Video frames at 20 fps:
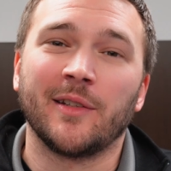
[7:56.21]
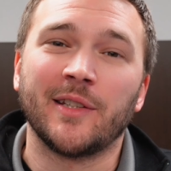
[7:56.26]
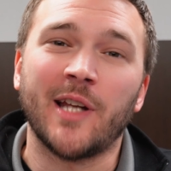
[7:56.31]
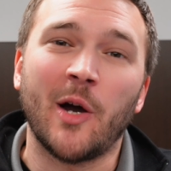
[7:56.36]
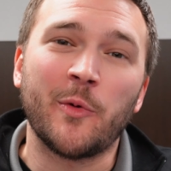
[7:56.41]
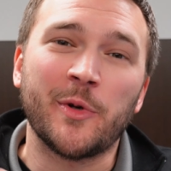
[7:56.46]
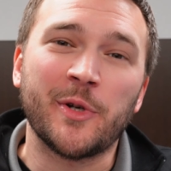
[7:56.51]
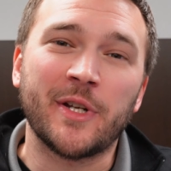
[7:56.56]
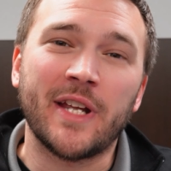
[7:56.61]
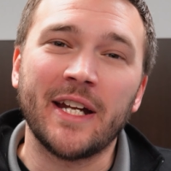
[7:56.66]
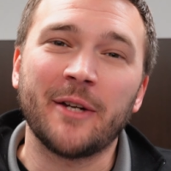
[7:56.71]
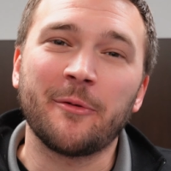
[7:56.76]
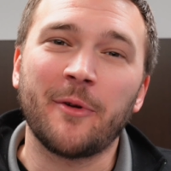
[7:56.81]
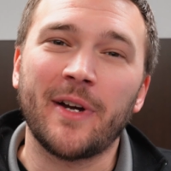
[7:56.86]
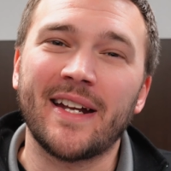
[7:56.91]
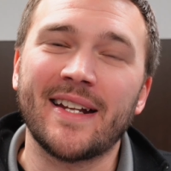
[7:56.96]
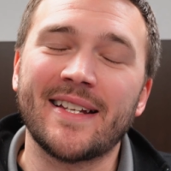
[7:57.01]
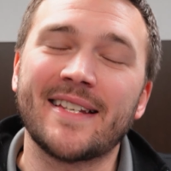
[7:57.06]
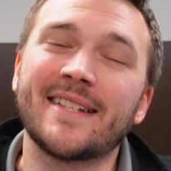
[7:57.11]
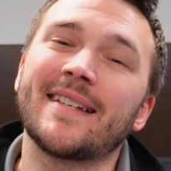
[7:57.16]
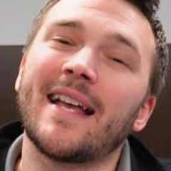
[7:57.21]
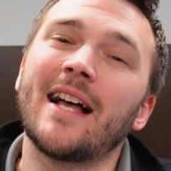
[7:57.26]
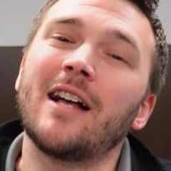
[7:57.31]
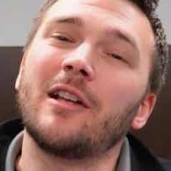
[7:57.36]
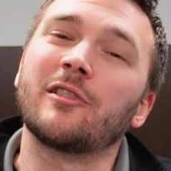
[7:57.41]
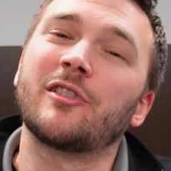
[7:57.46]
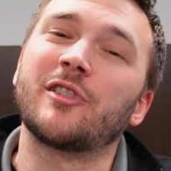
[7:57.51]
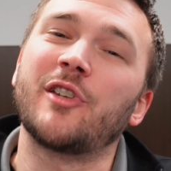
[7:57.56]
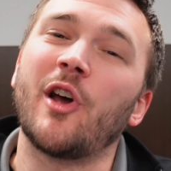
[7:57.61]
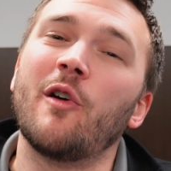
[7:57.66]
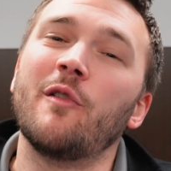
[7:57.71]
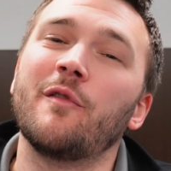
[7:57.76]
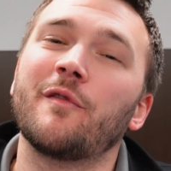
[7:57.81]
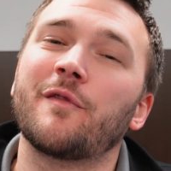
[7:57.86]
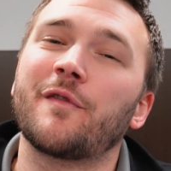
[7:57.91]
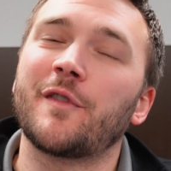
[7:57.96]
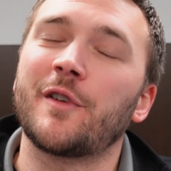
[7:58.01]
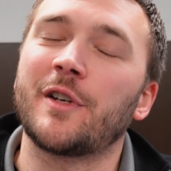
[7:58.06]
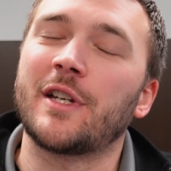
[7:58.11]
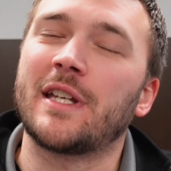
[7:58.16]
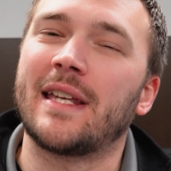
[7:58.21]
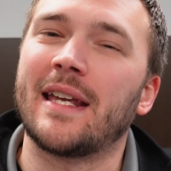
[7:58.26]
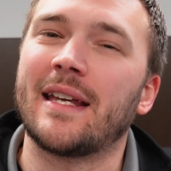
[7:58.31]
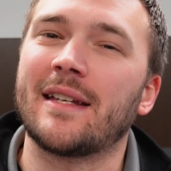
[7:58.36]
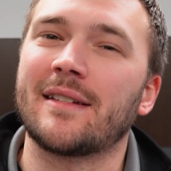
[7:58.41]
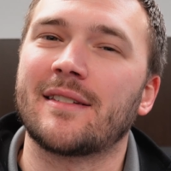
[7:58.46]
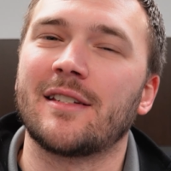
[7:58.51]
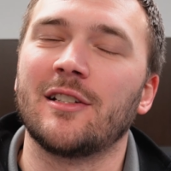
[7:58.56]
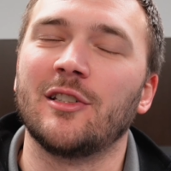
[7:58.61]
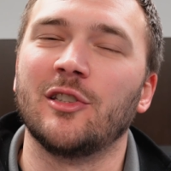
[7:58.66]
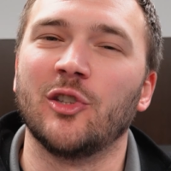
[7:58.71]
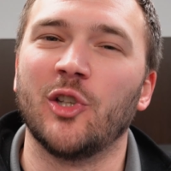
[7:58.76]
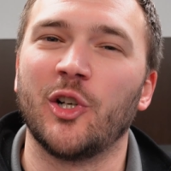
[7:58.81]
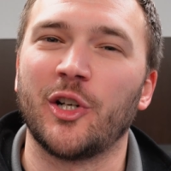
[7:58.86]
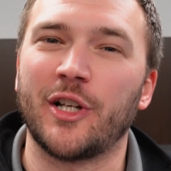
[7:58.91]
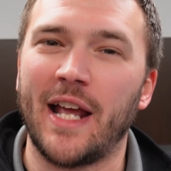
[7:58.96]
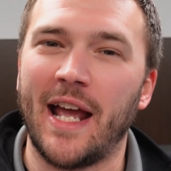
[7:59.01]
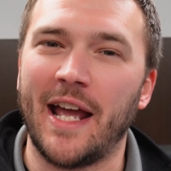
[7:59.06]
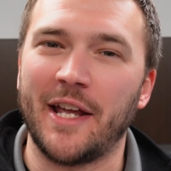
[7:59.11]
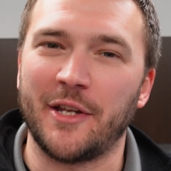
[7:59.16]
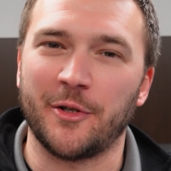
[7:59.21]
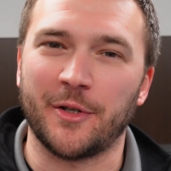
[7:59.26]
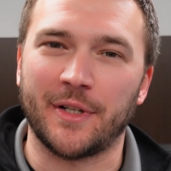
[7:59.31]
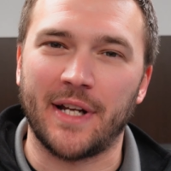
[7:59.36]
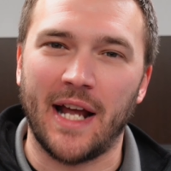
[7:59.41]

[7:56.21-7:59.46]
Now, when you're getting ready to sell, don't forget to look at your